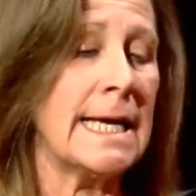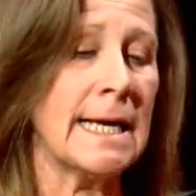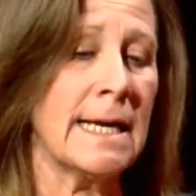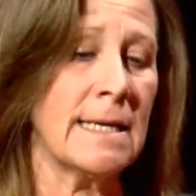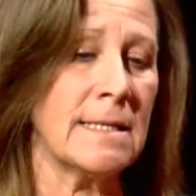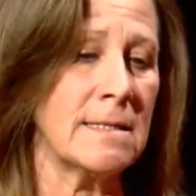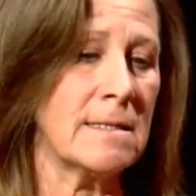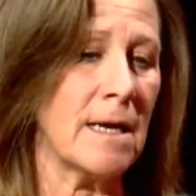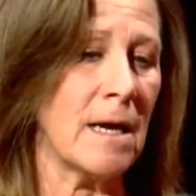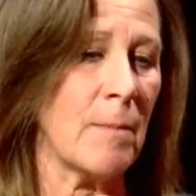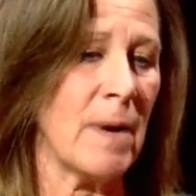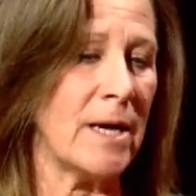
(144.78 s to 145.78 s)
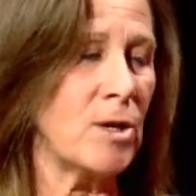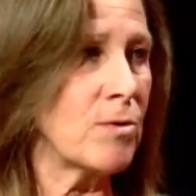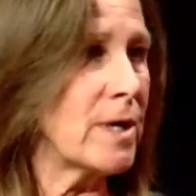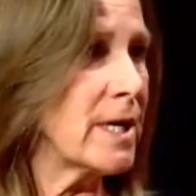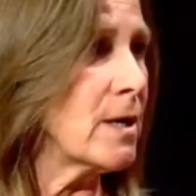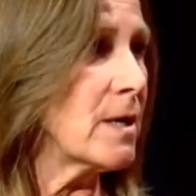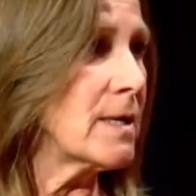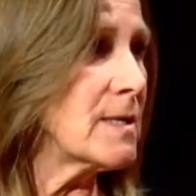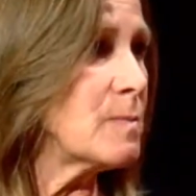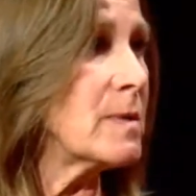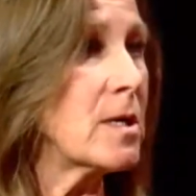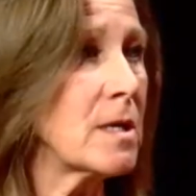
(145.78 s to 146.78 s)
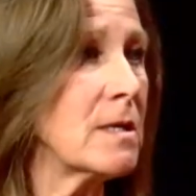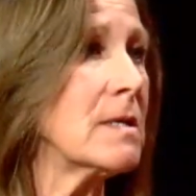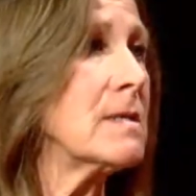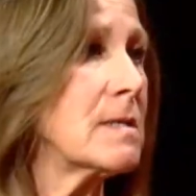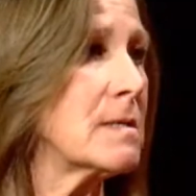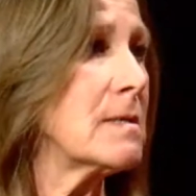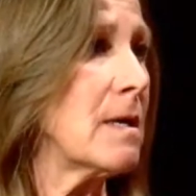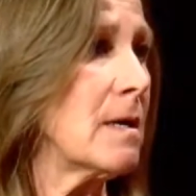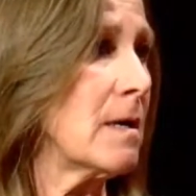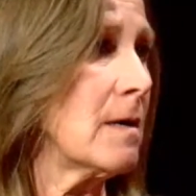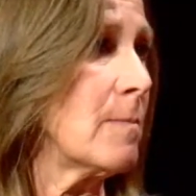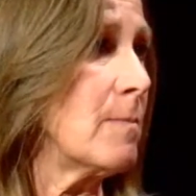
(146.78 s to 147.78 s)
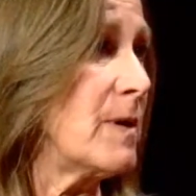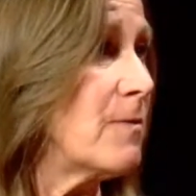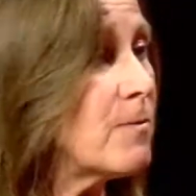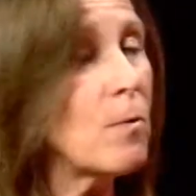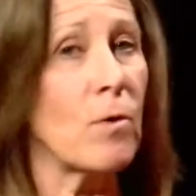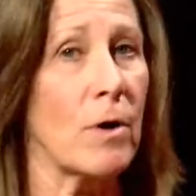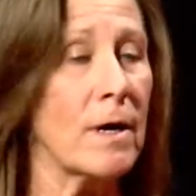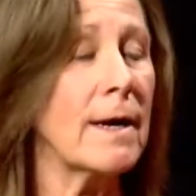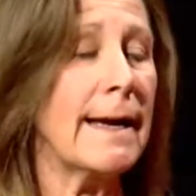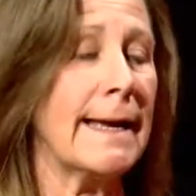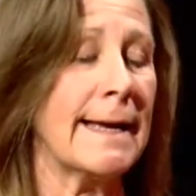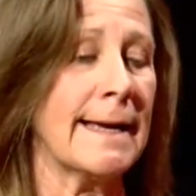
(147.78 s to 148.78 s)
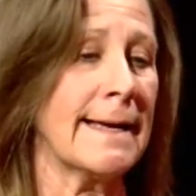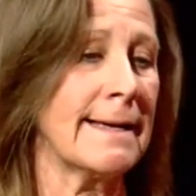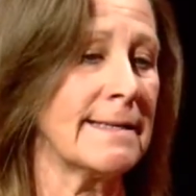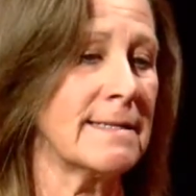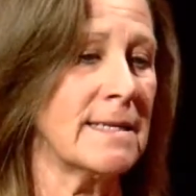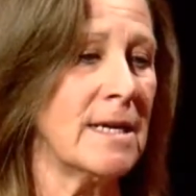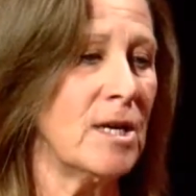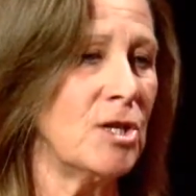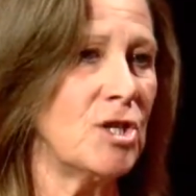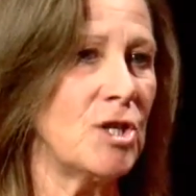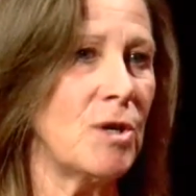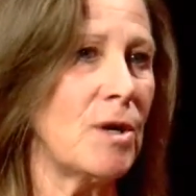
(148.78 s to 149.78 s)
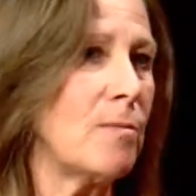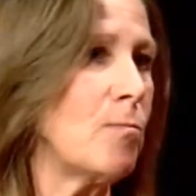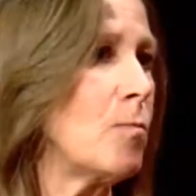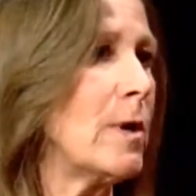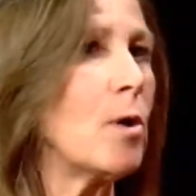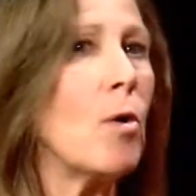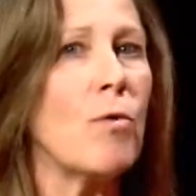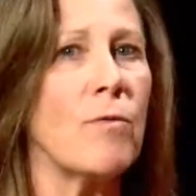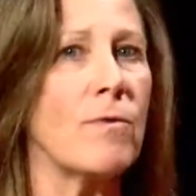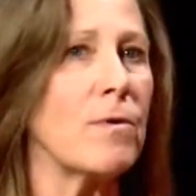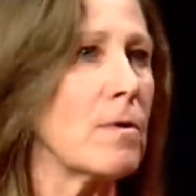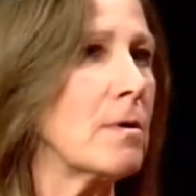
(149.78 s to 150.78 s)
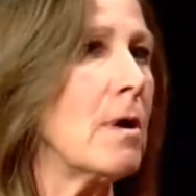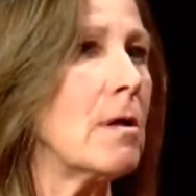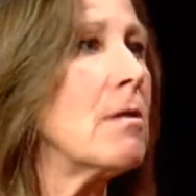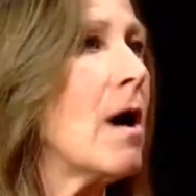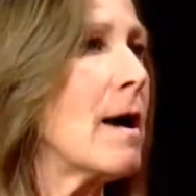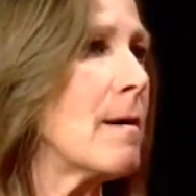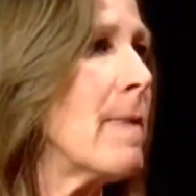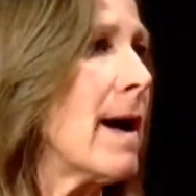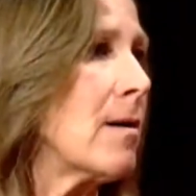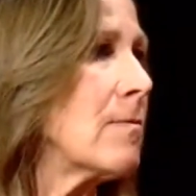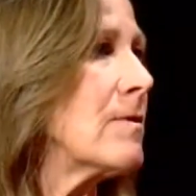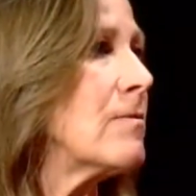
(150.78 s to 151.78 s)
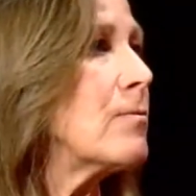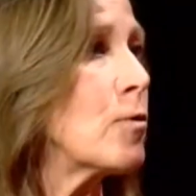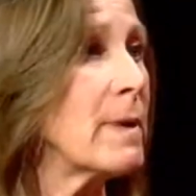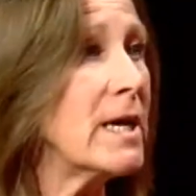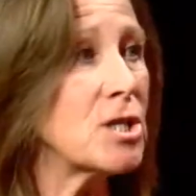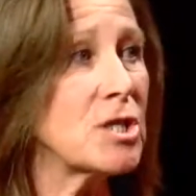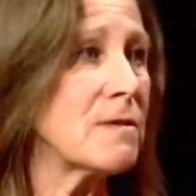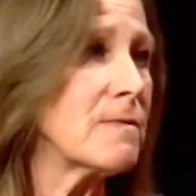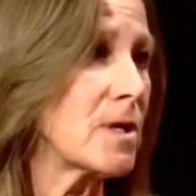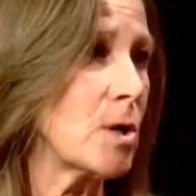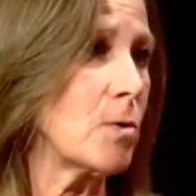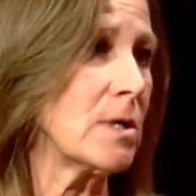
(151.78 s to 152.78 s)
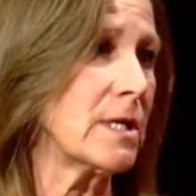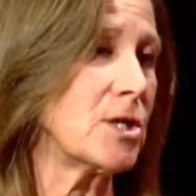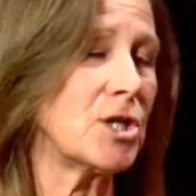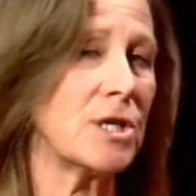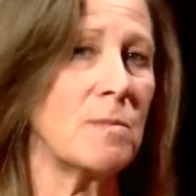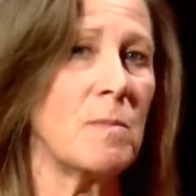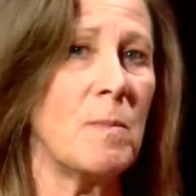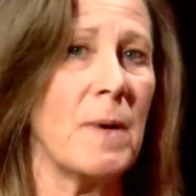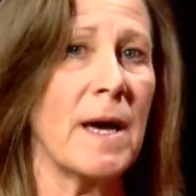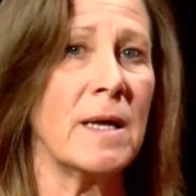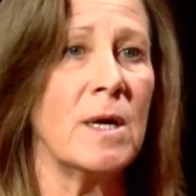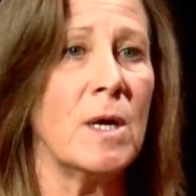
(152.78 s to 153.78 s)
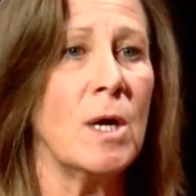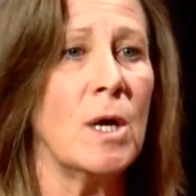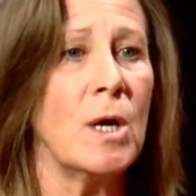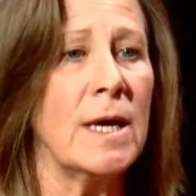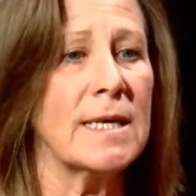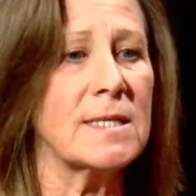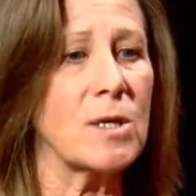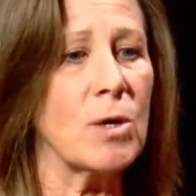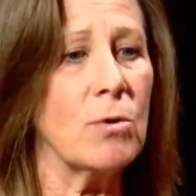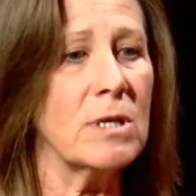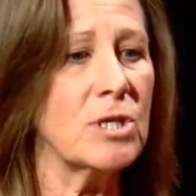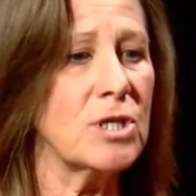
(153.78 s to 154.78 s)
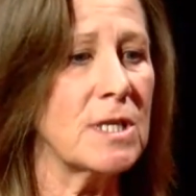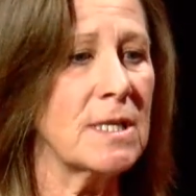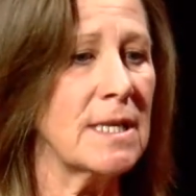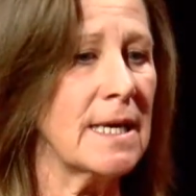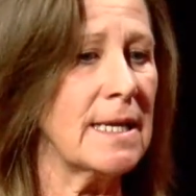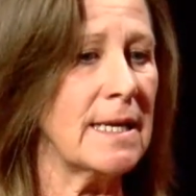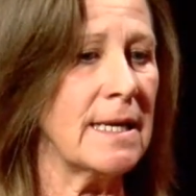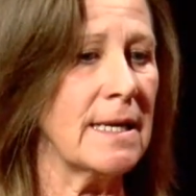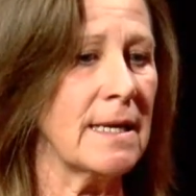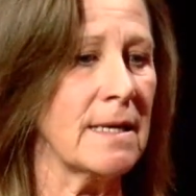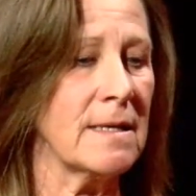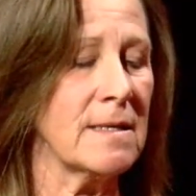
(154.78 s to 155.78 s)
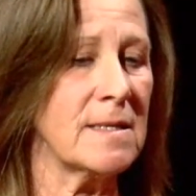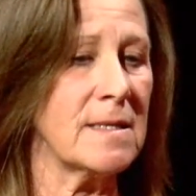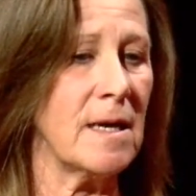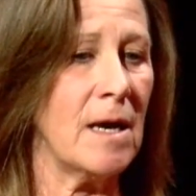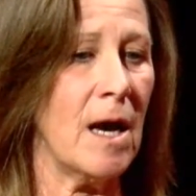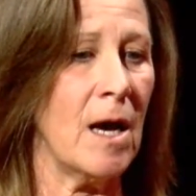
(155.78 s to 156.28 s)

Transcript: And I know Kira has been on this before, and she went over a lot about the formation of the coalition, but it's a coalition that is,